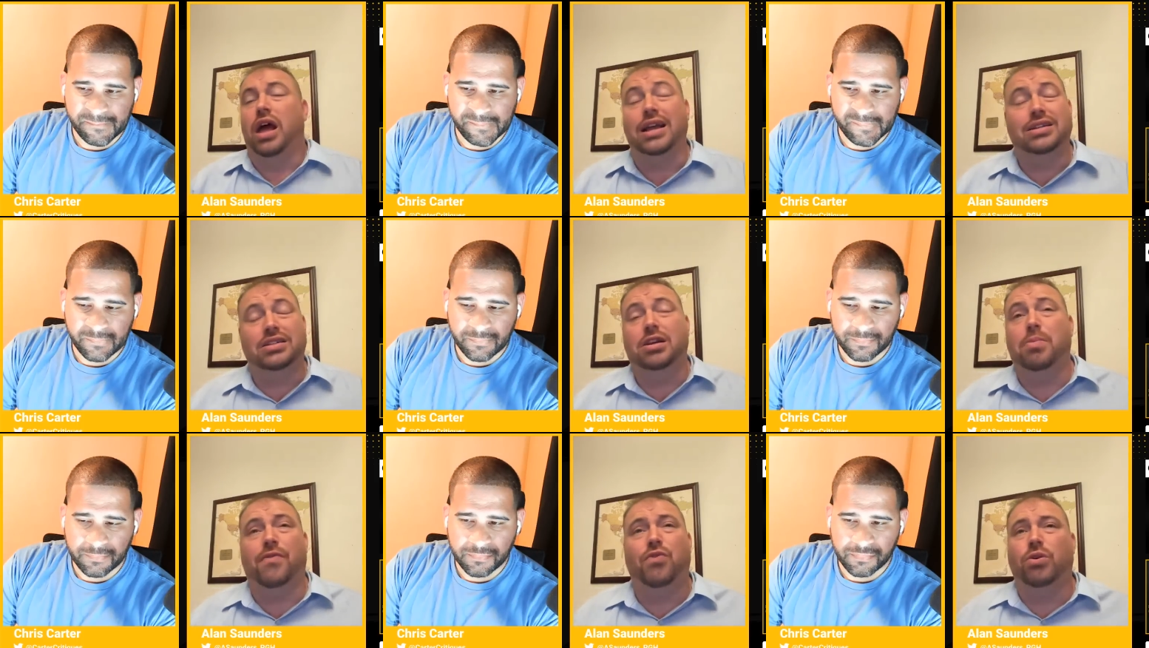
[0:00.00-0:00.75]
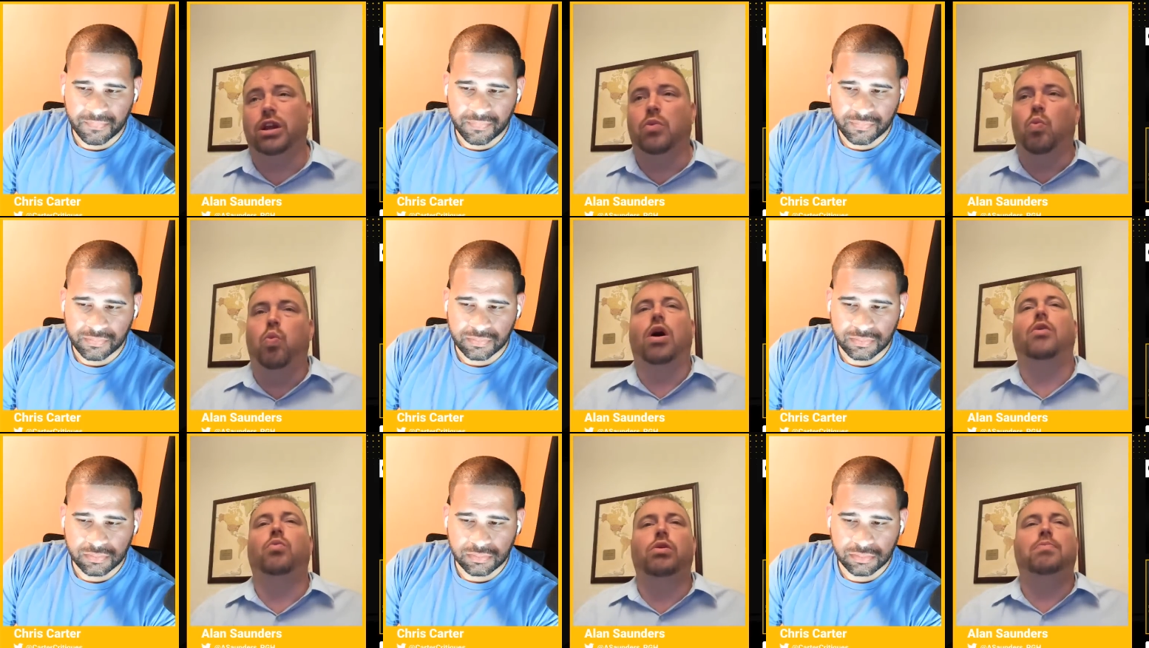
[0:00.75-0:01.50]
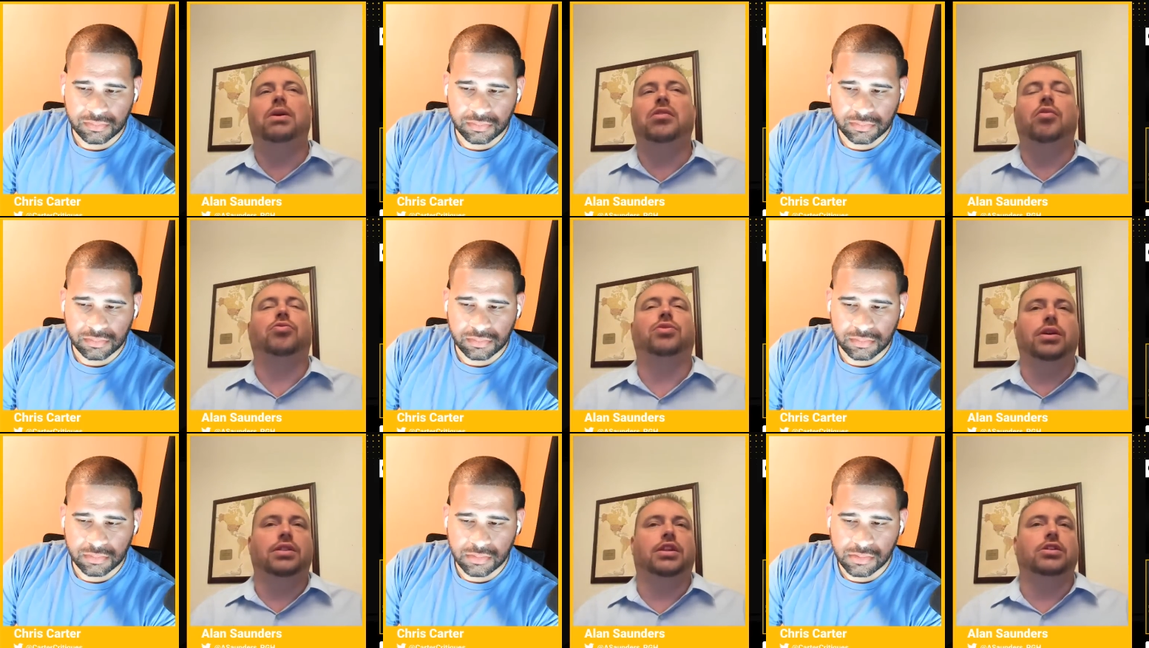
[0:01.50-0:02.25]
Speaker 1: as I said before, like what would be the
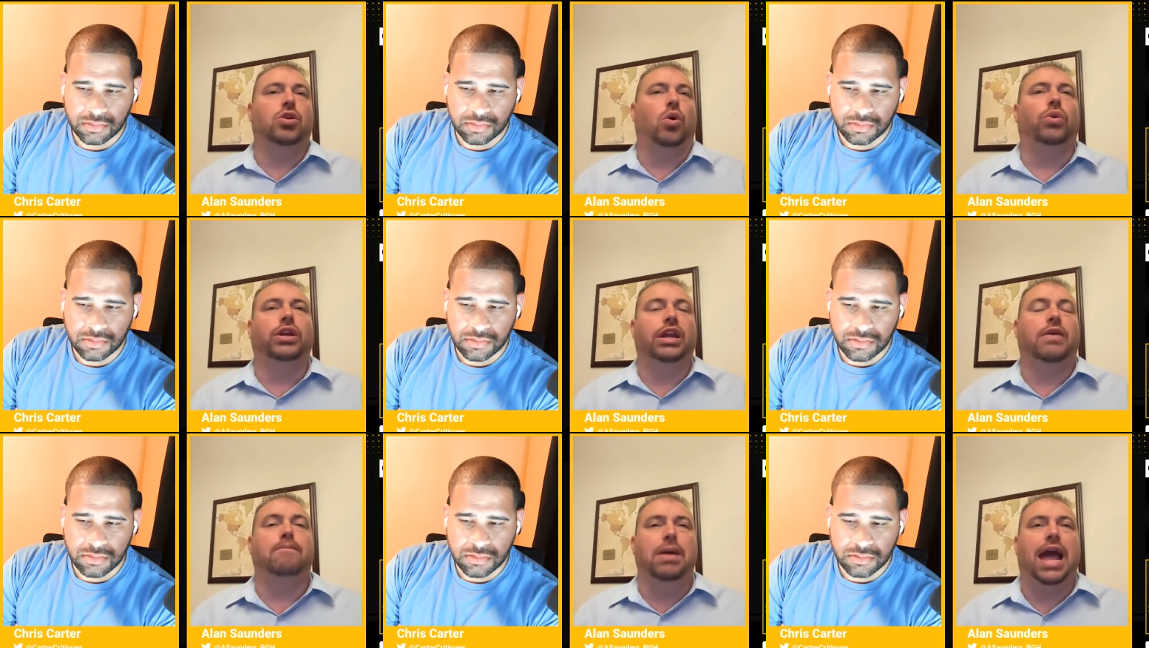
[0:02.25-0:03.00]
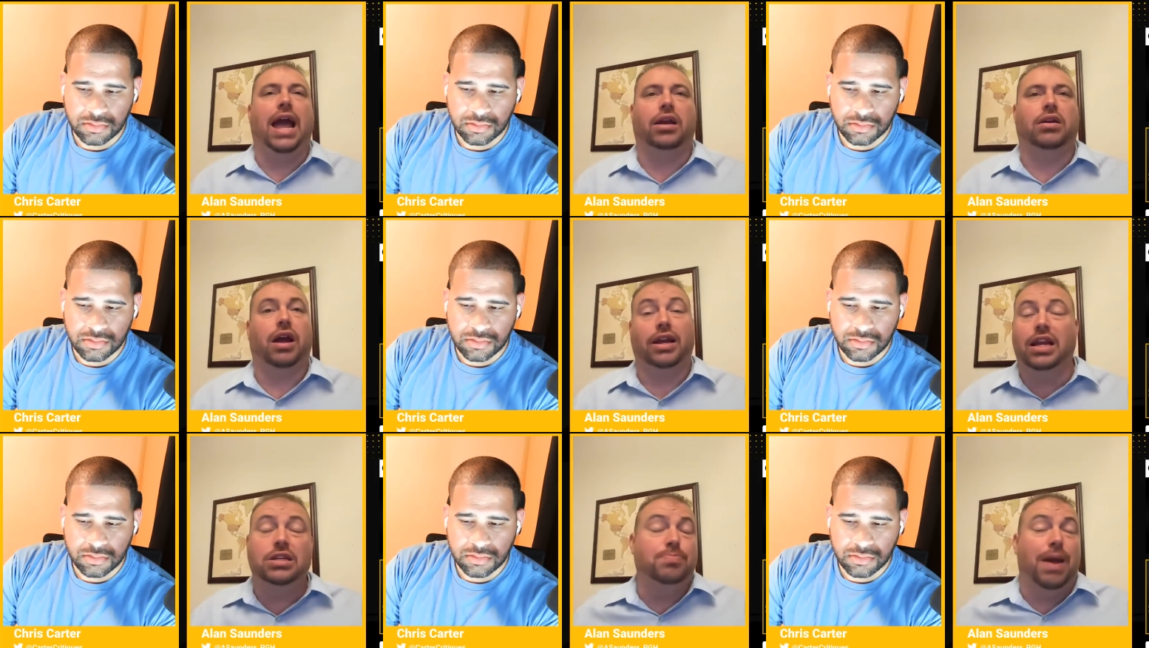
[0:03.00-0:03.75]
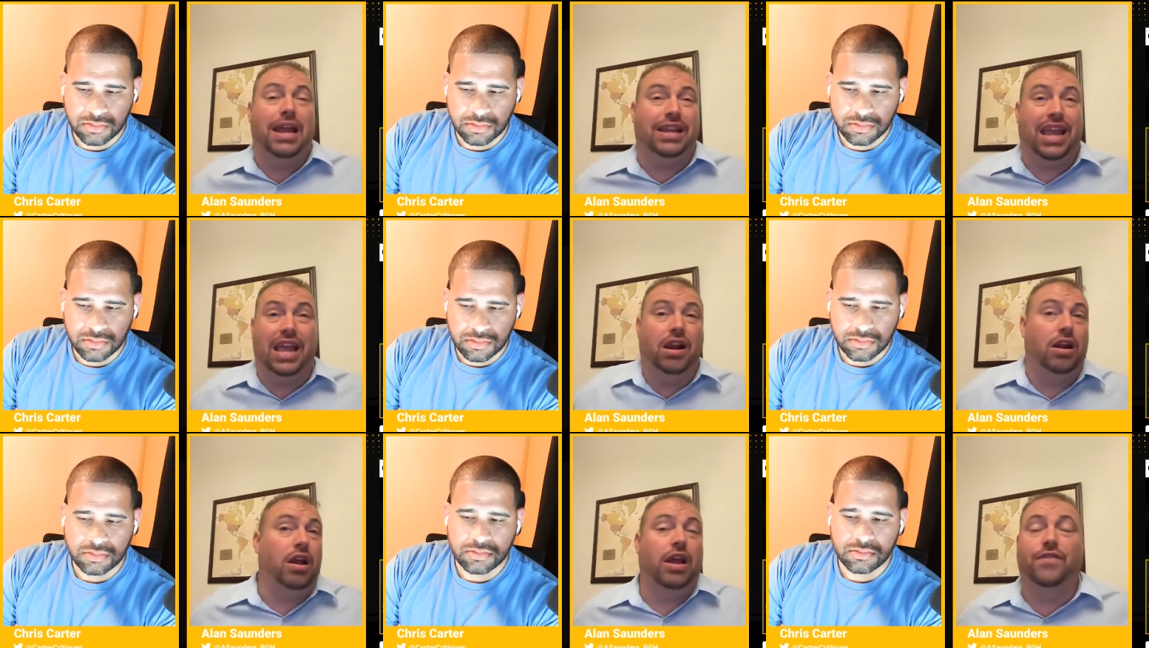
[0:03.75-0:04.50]
thing that is holding him back? I guess Matt
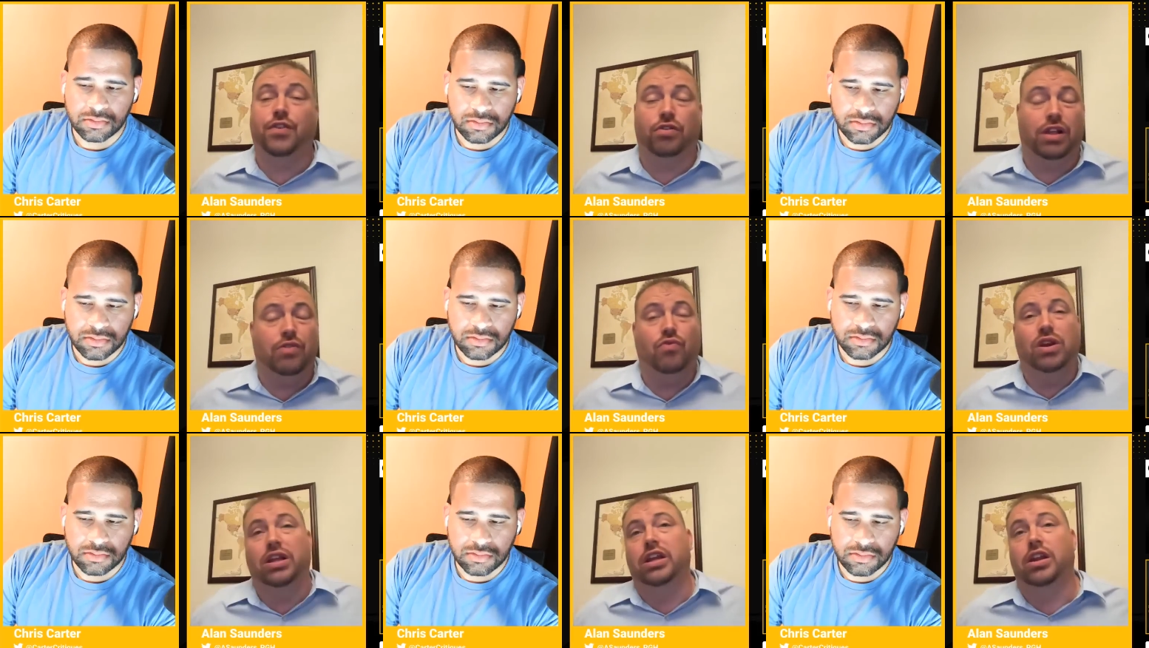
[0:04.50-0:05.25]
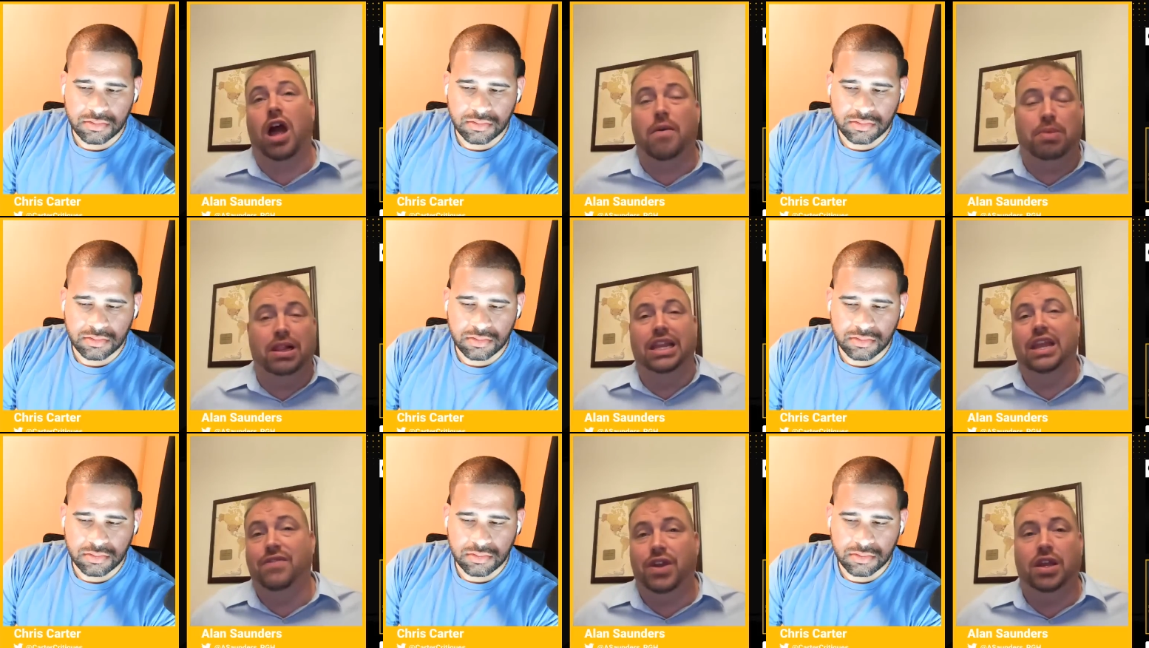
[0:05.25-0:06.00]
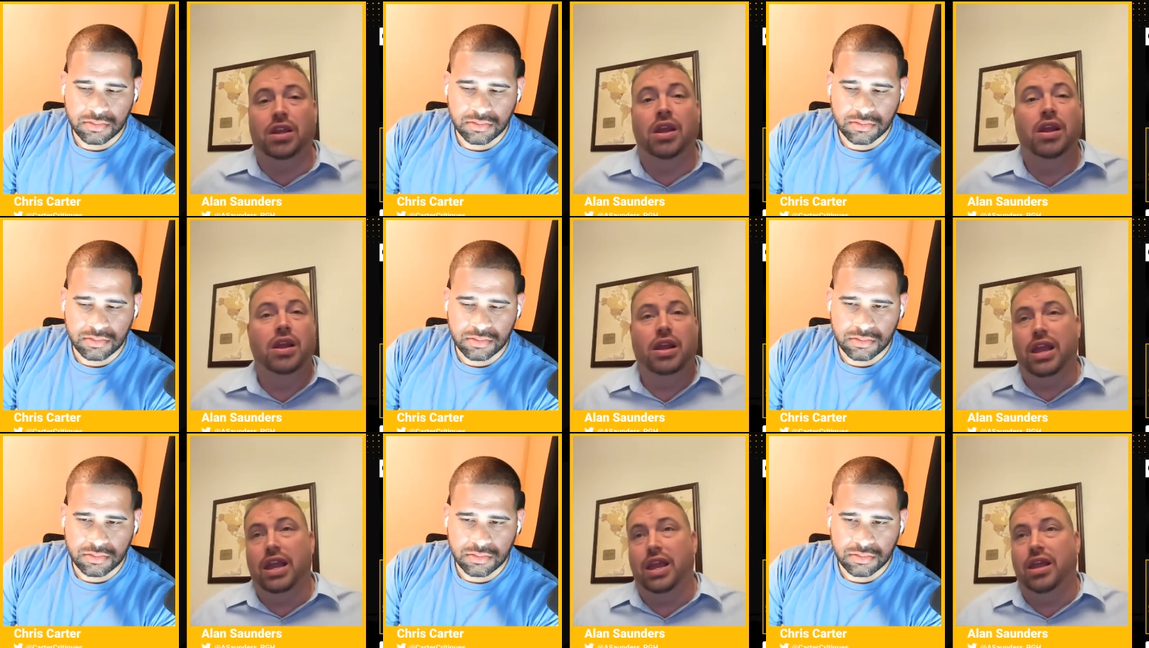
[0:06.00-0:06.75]
Canada, if you're like really not believing
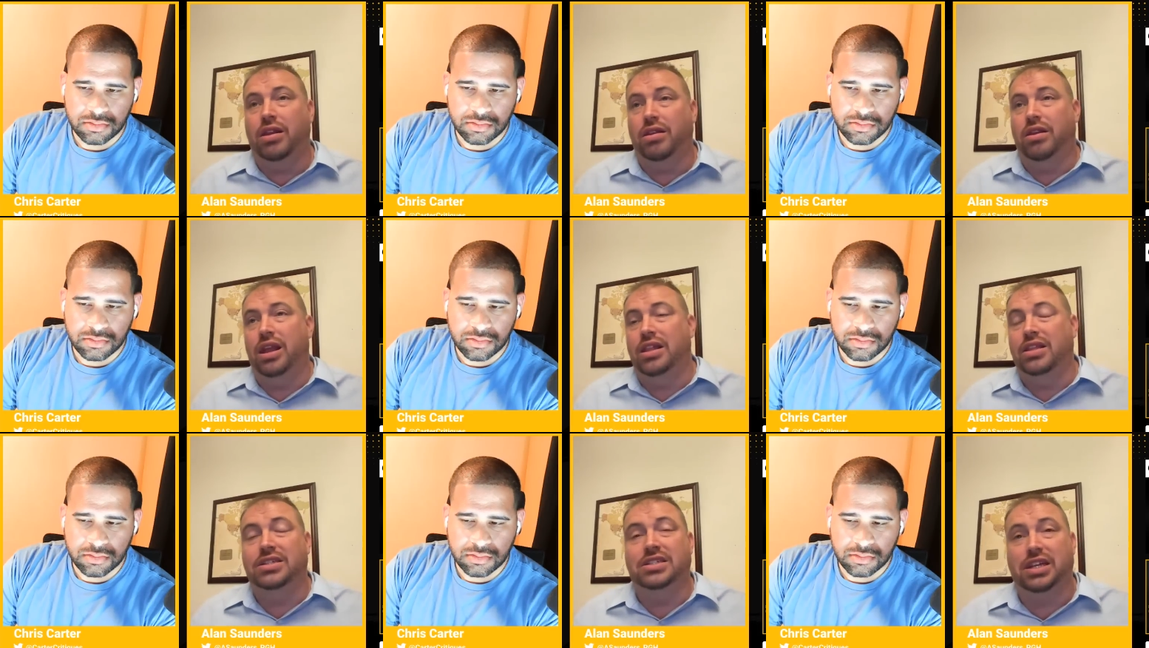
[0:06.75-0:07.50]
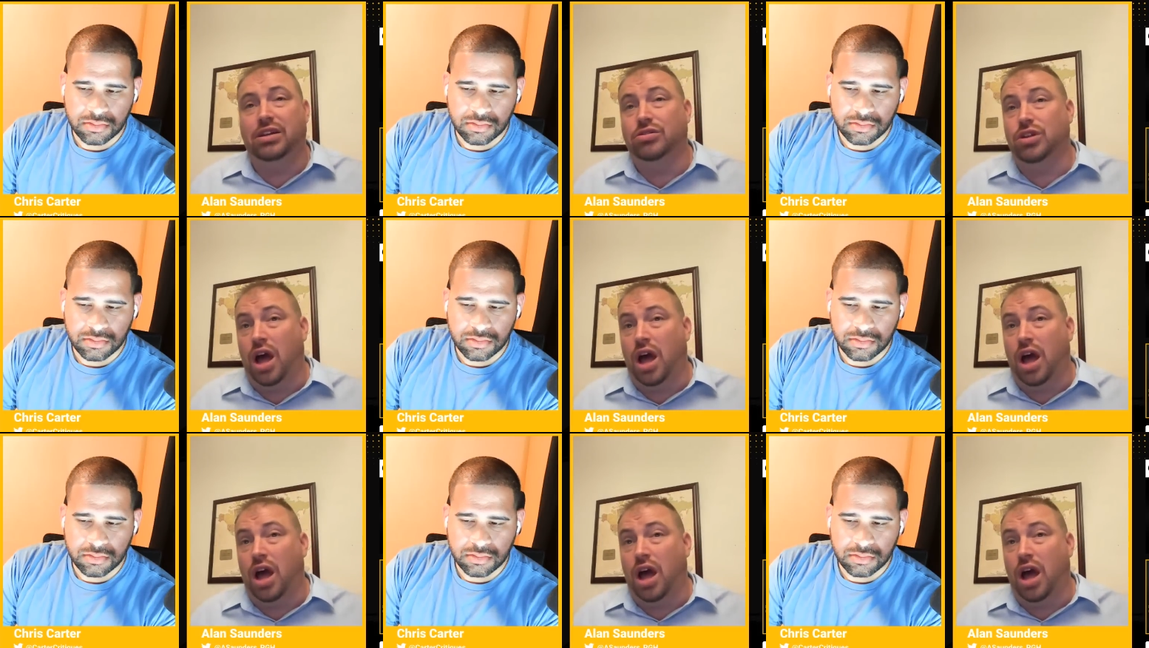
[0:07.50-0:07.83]
in, in the Steelers